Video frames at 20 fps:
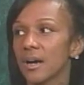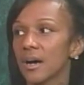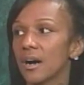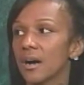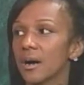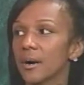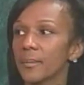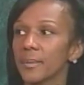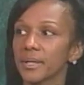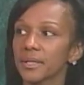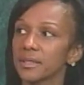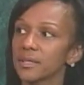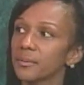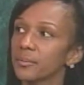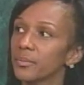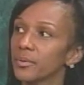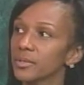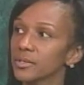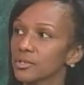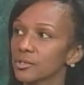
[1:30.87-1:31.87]
At the
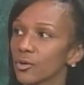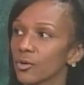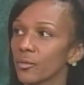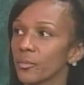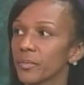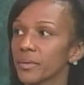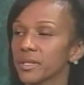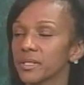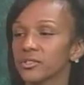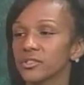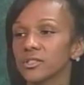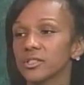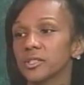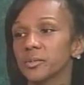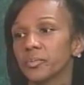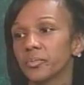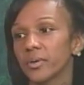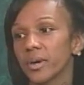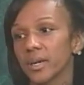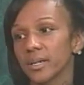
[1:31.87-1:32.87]
book's opening, she's
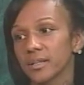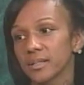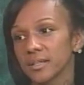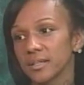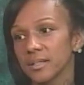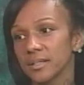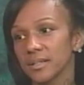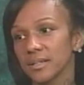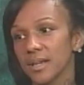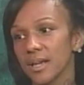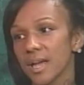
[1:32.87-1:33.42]
pregnant,